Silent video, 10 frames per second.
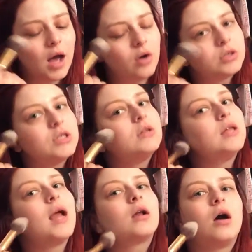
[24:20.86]
out
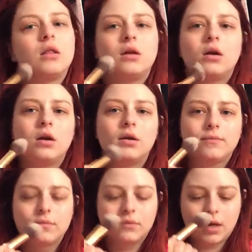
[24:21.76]
that color
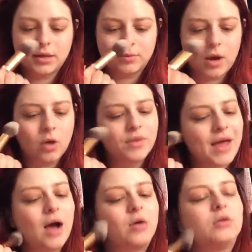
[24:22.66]
as well
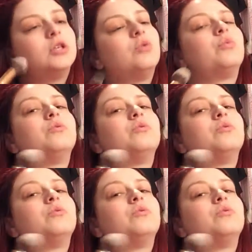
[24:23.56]
without